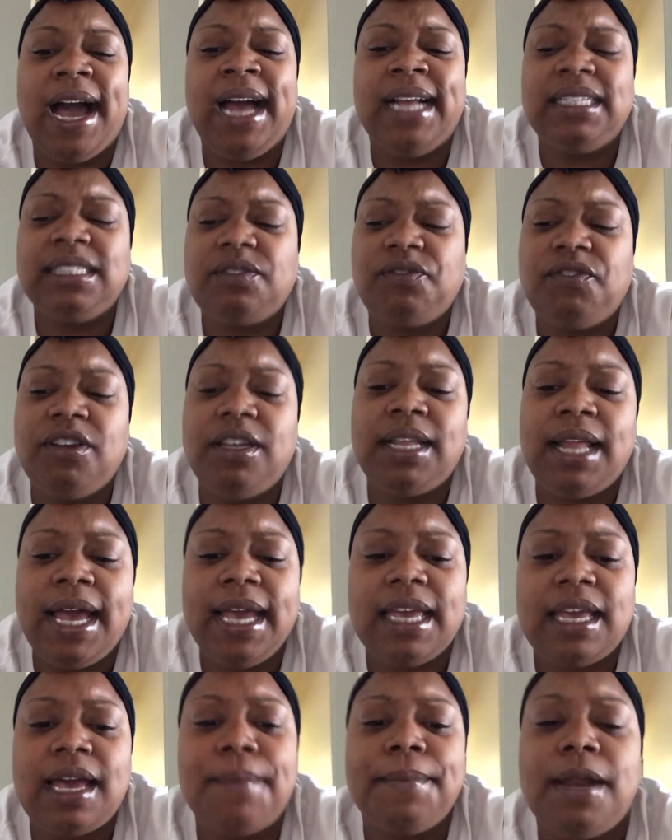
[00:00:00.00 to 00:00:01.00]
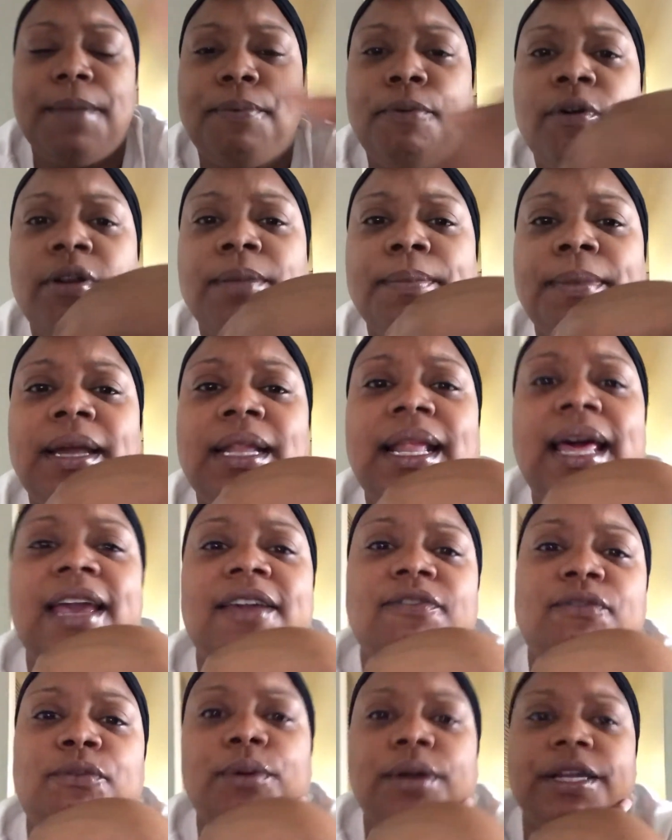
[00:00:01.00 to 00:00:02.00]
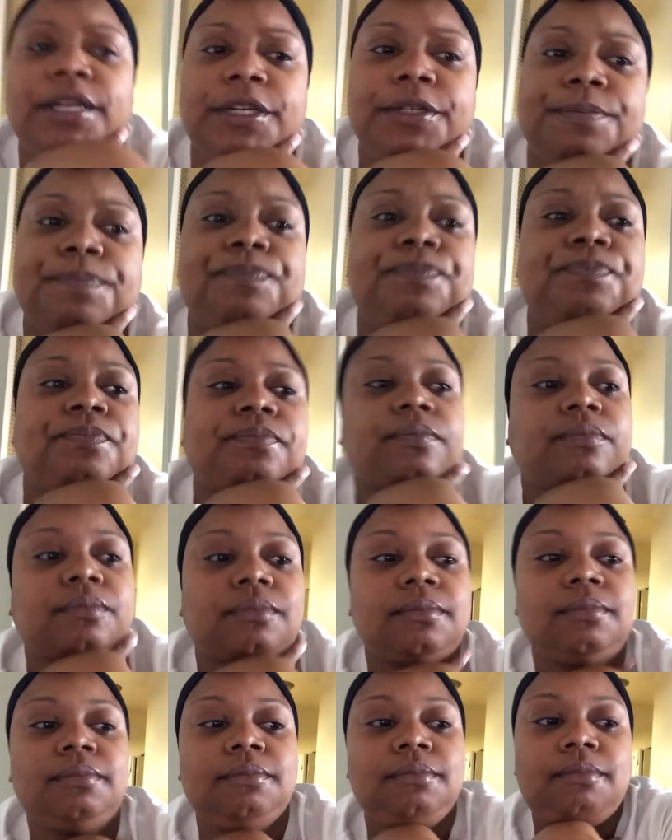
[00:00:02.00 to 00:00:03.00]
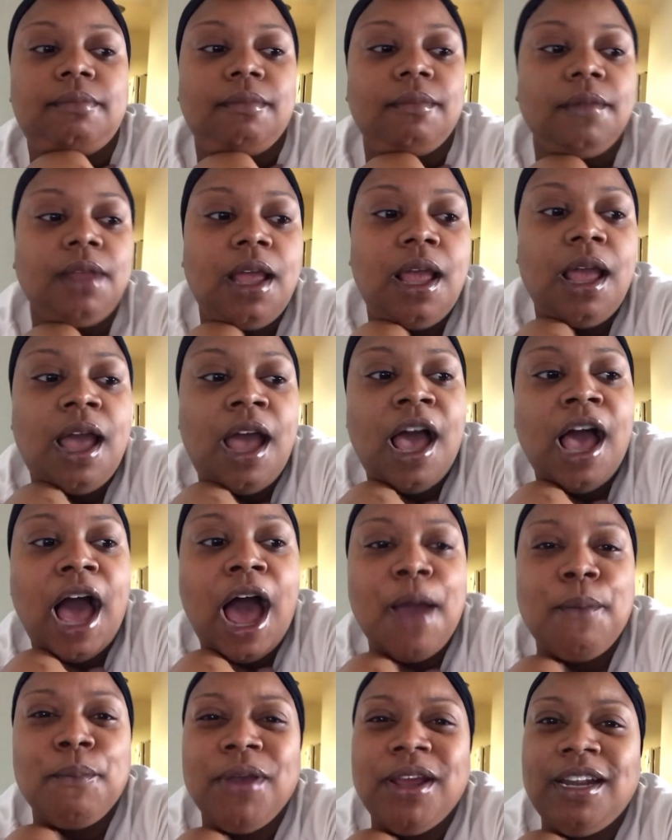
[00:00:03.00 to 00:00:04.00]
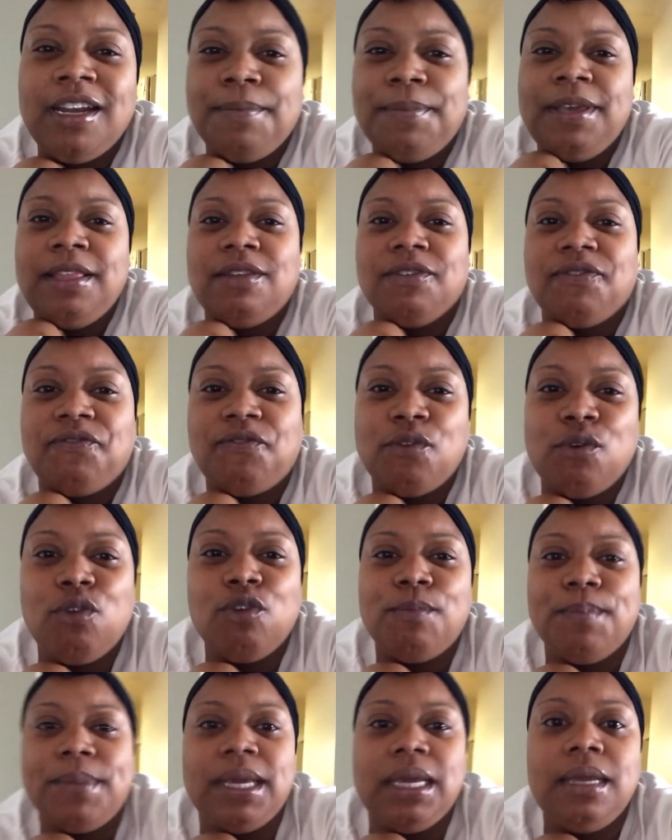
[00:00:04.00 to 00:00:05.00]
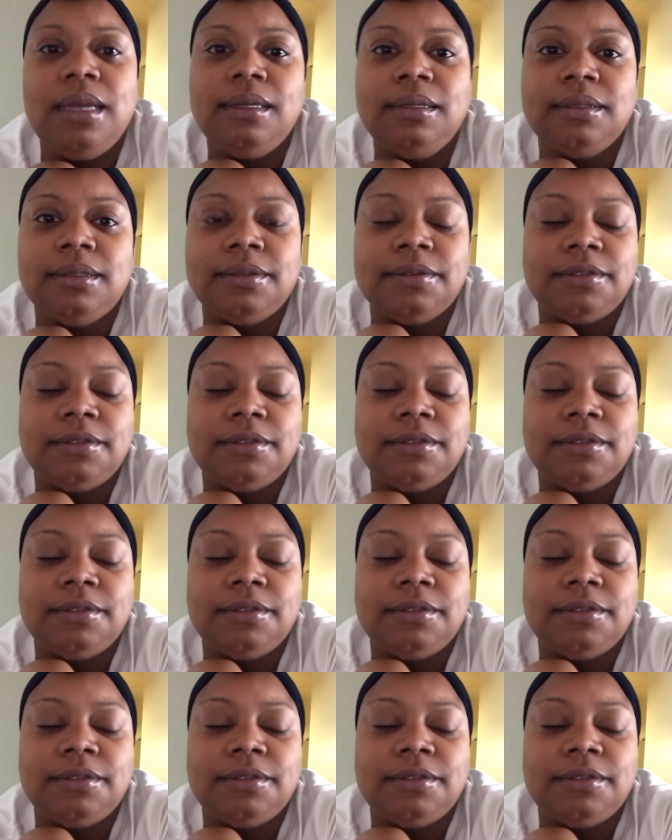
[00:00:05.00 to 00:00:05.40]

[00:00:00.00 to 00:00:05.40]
I just feel like I'm at a point in my life where I'm ready to be the full me.